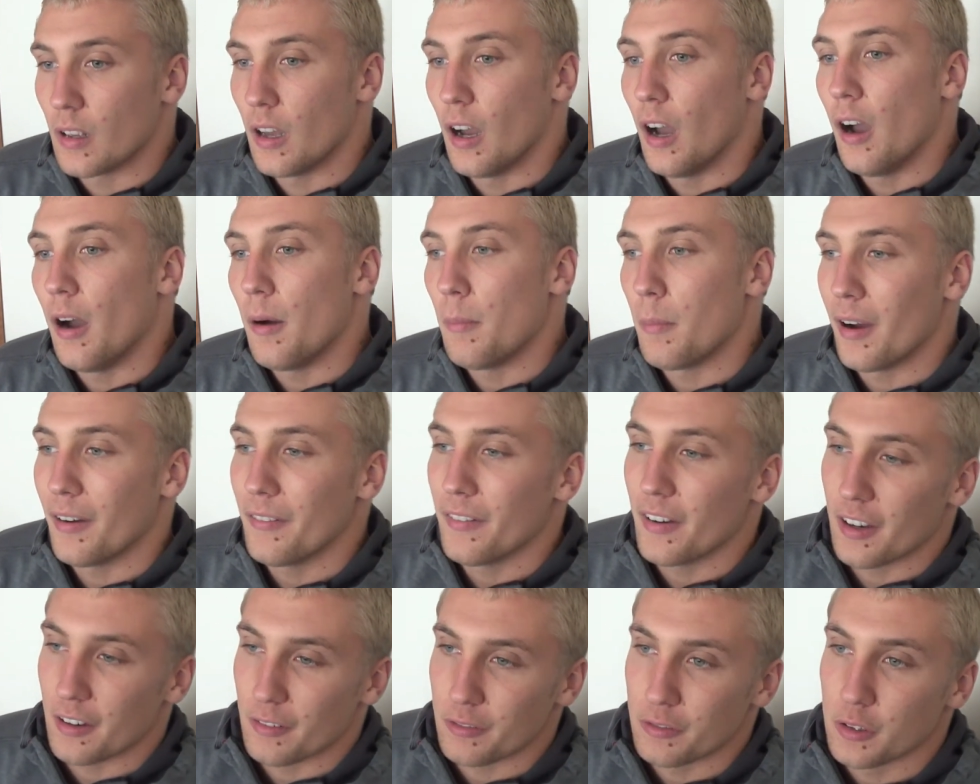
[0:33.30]

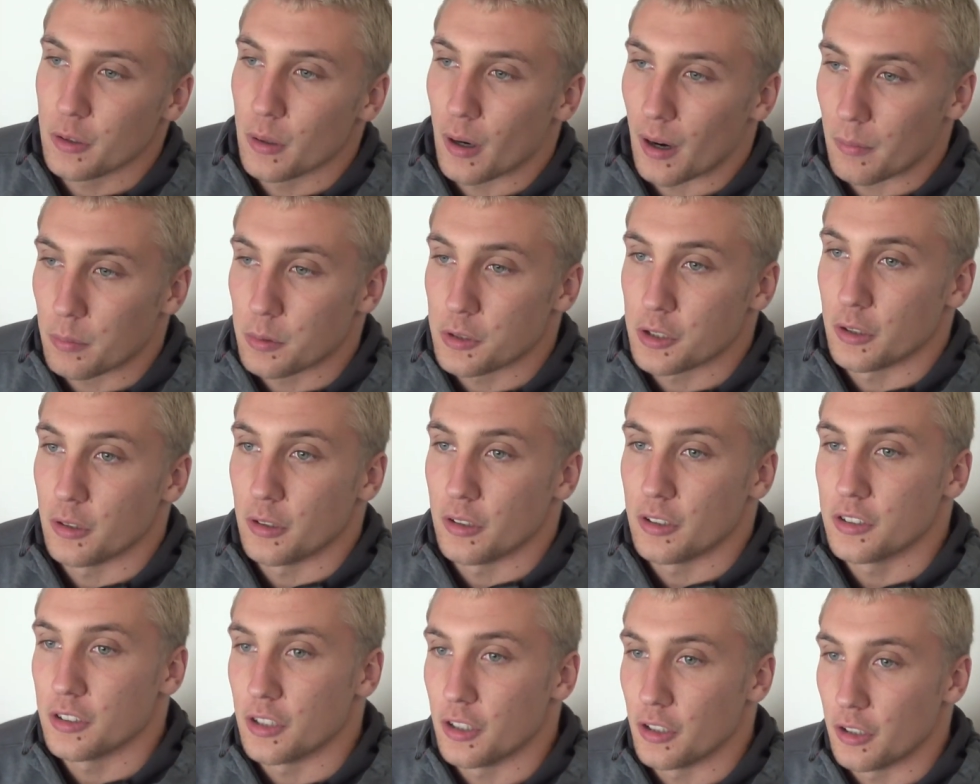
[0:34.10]
I've had a few
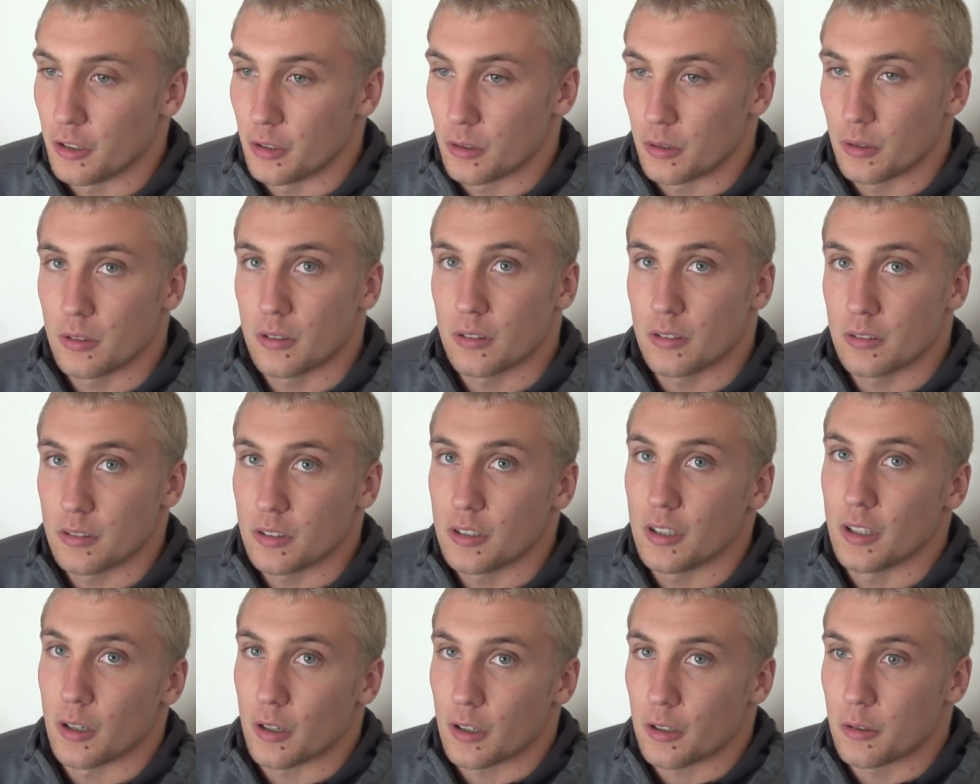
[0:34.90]
opportunities to do,
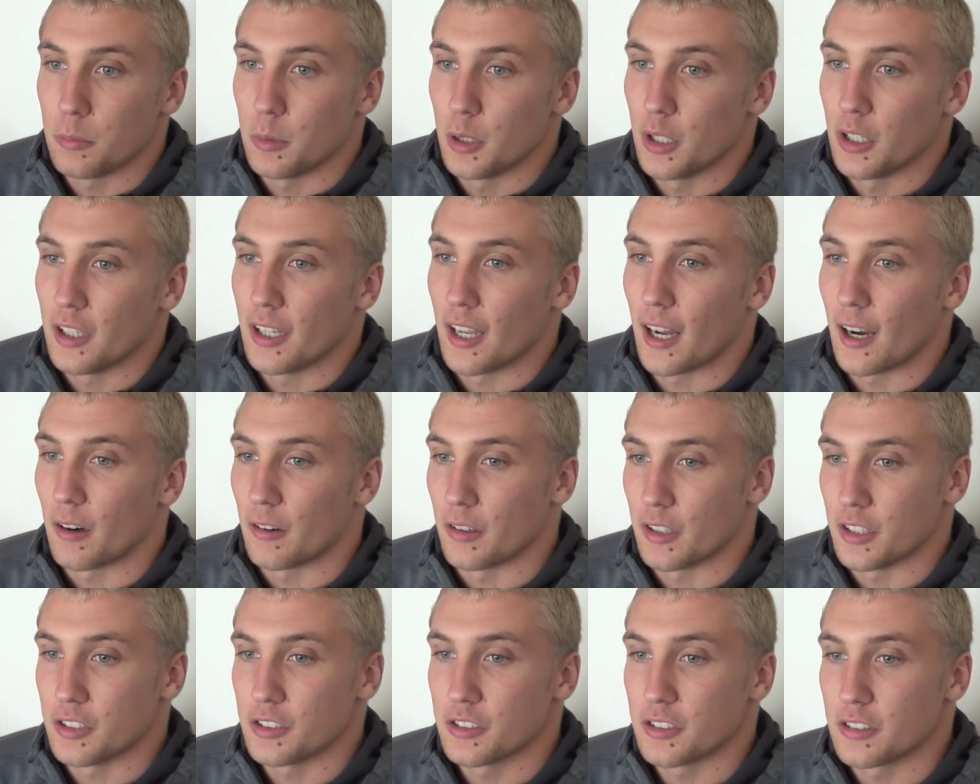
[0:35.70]
you know, community
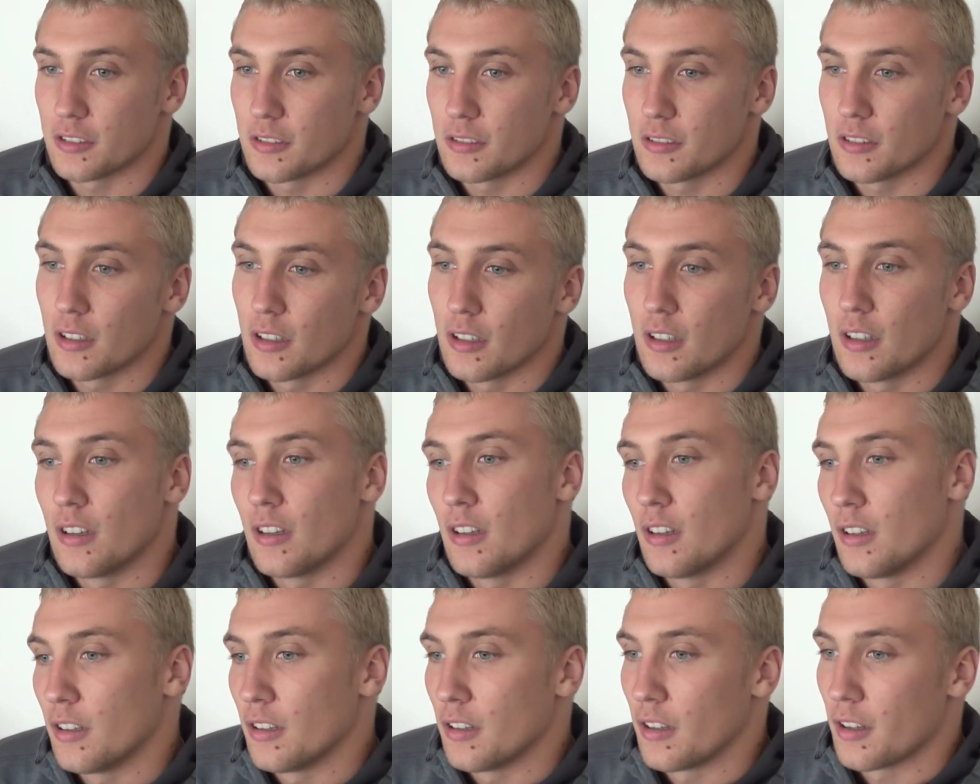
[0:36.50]
outreach,
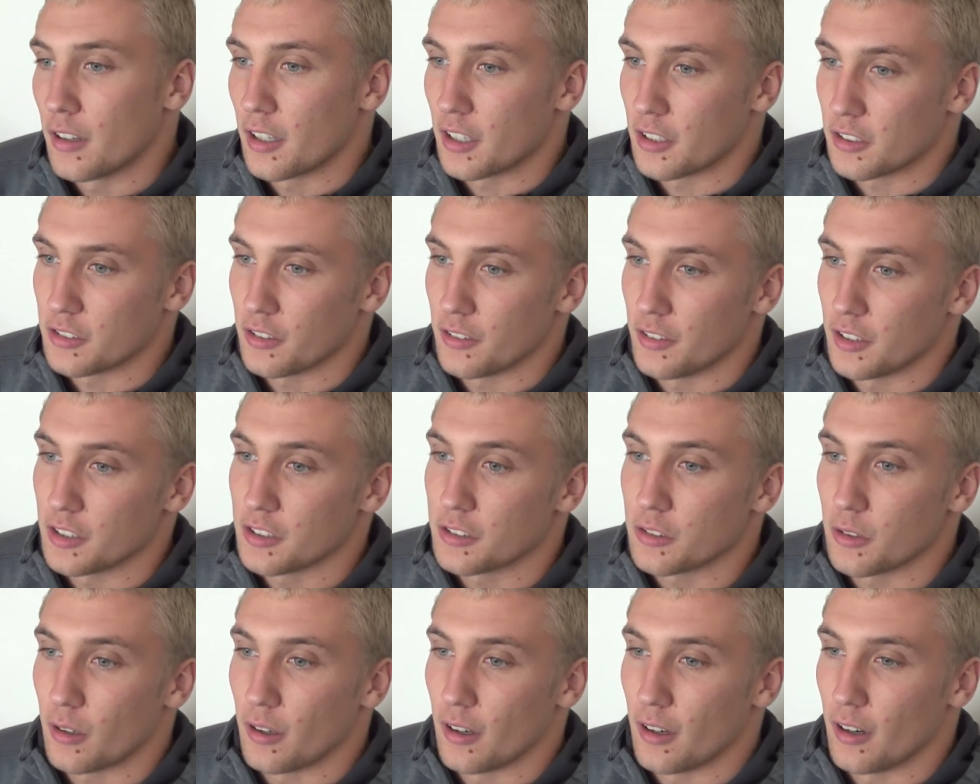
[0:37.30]
things of
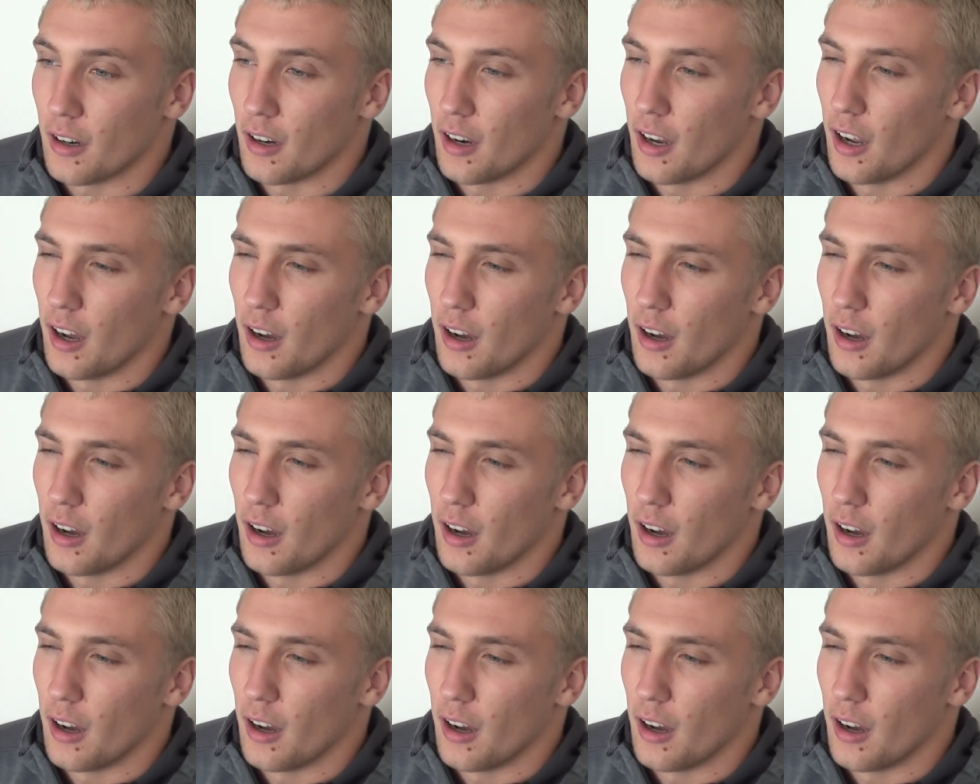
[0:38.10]
this sort.